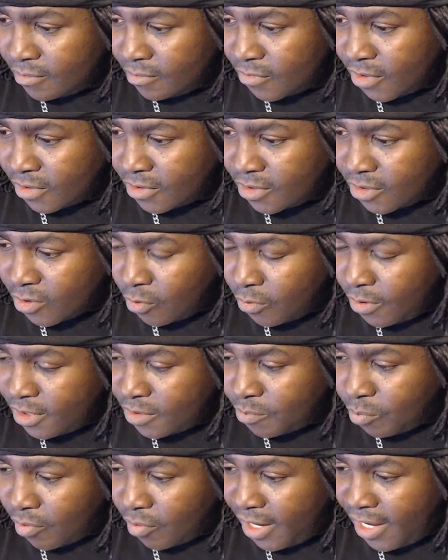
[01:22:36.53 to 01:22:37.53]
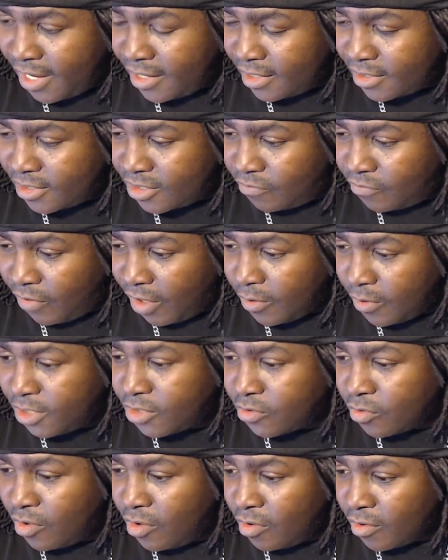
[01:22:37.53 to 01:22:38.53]
because sony's brand is very
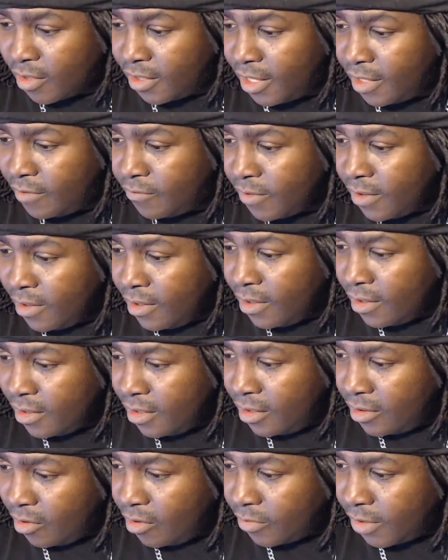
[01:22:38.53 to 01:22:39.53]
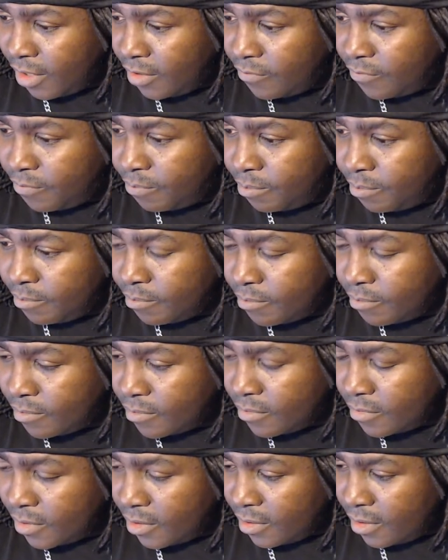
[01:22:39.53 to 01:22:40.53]
strong and they you know they
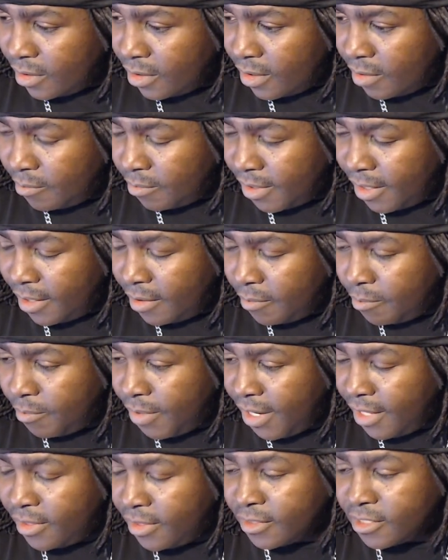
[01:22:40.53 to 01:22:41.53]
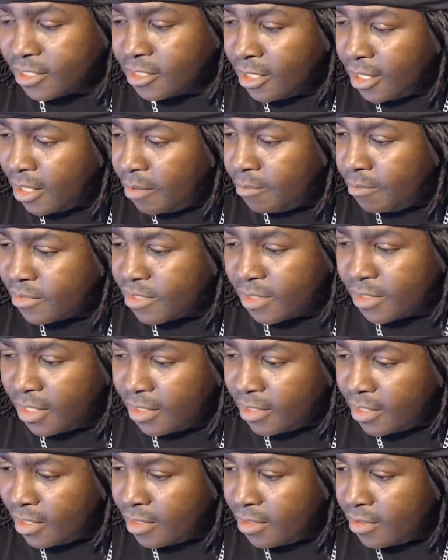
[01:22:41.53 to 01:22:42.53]
um they made the slims and they
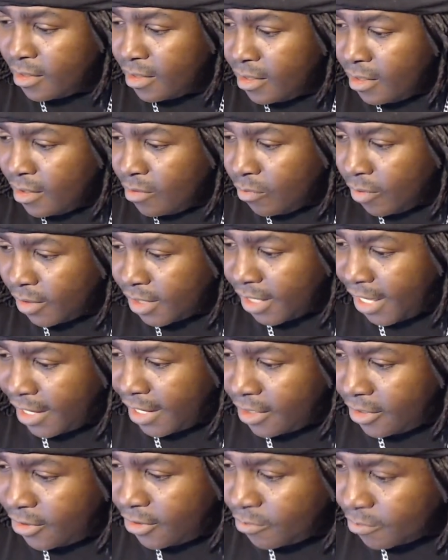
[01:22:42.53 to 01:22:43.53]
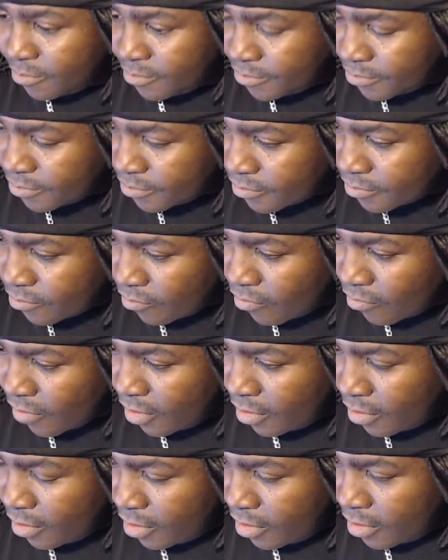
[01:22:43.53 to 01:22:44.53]
did what they had to do
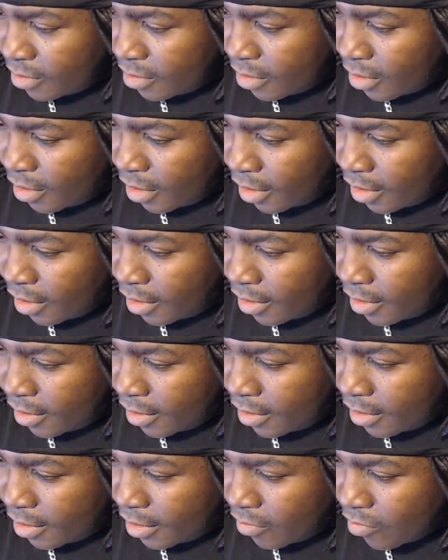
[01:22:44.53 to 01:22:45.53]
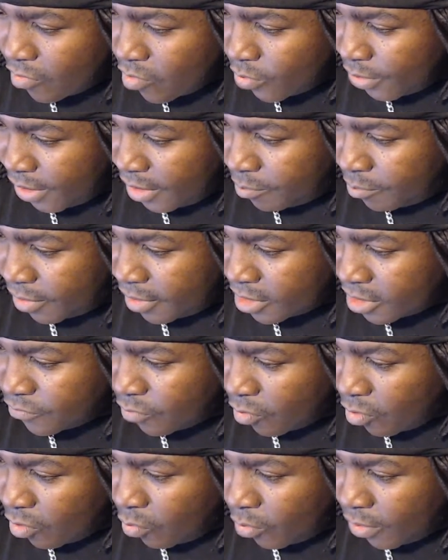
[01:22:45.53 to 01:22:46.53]
uh harui
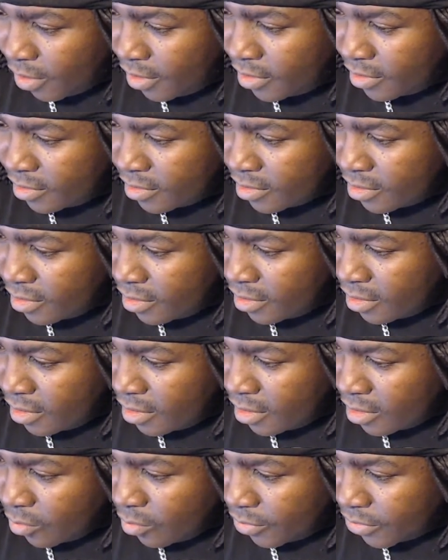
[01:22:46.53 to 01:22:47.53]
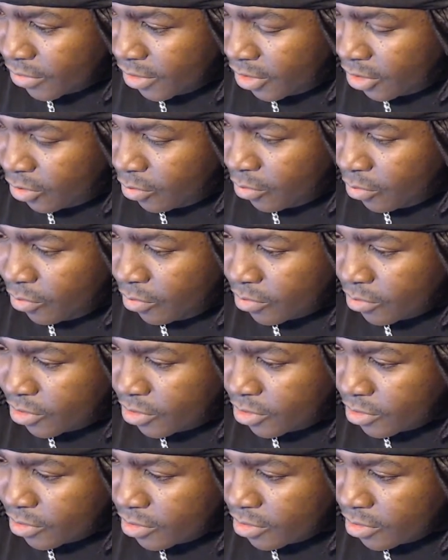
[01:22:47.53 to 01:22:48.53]
ps4 one with the
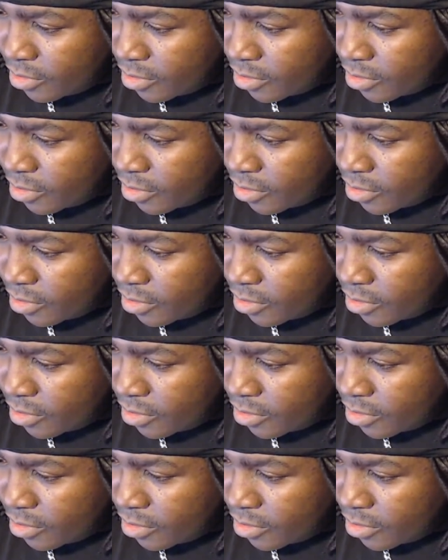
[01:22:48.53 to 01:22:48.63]
huge